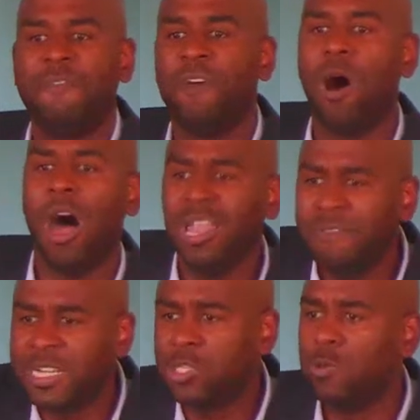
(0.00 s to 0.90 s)
for all of
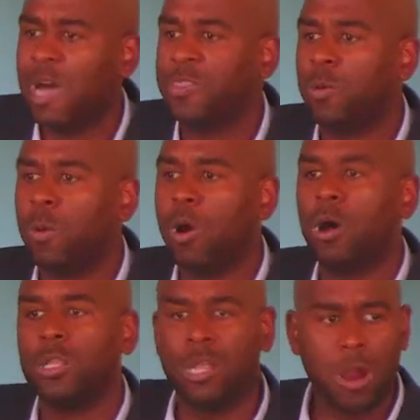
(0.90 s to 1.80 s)
us throughout the
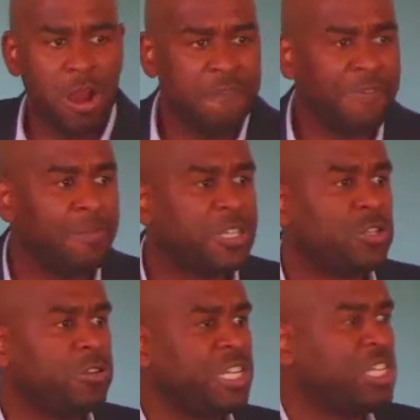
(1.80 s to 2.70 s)
world, learn from the
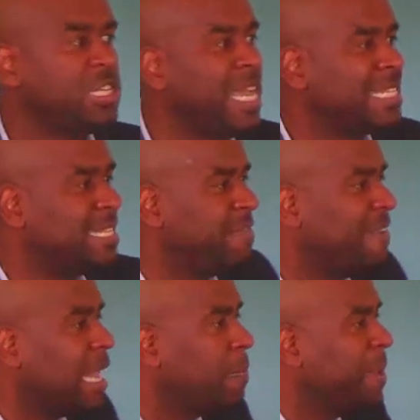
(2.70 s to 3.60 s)
tradition that's
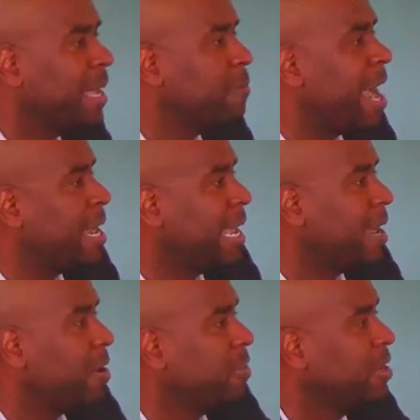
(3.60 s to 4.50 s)
developing right
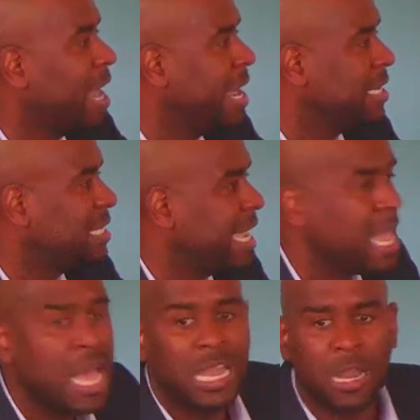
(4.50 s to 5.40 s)
here in the United States.
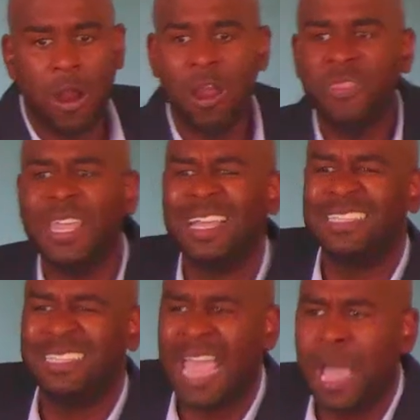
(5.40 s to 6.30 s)
Learn the
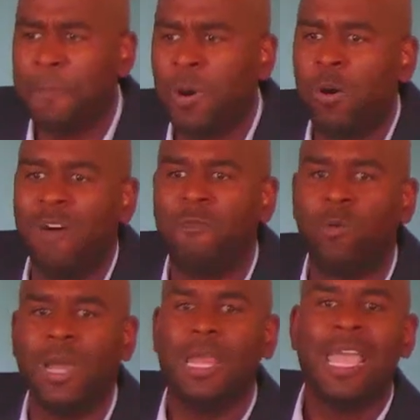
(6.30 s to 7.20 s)
example of
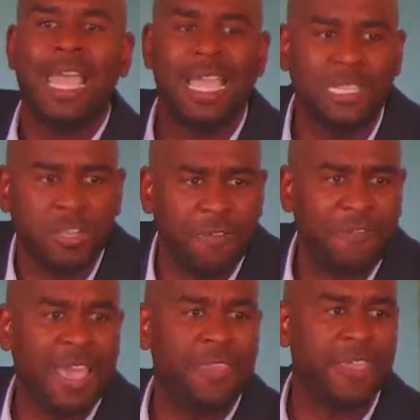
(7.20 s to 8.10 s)
what
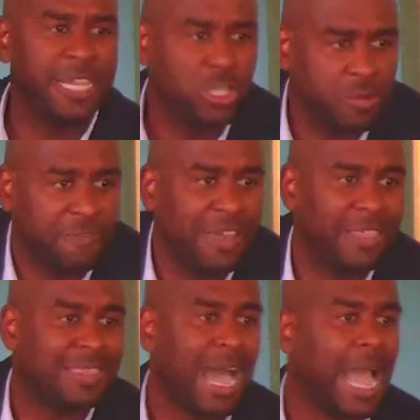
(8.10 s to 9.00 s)
interfaith,
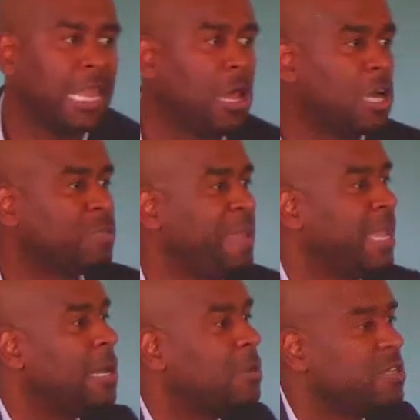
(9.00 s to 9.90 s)
interfaith dialogues being
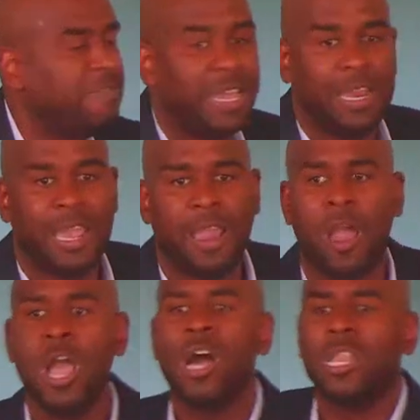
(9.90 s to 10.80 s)
cultivated here.
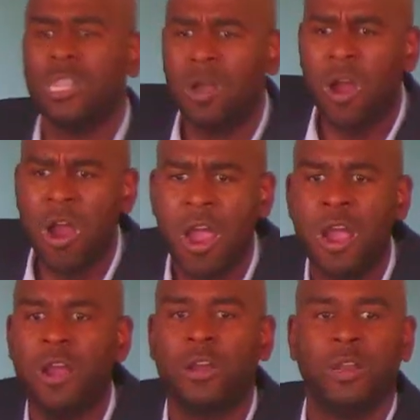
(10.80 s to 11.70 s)

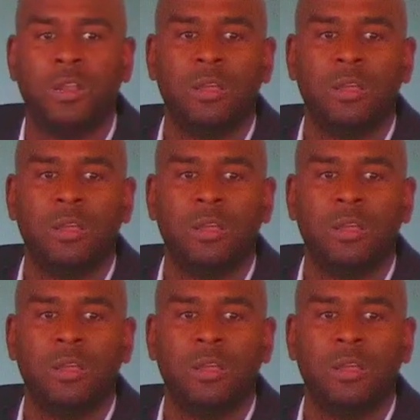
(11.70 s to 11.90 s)
Learn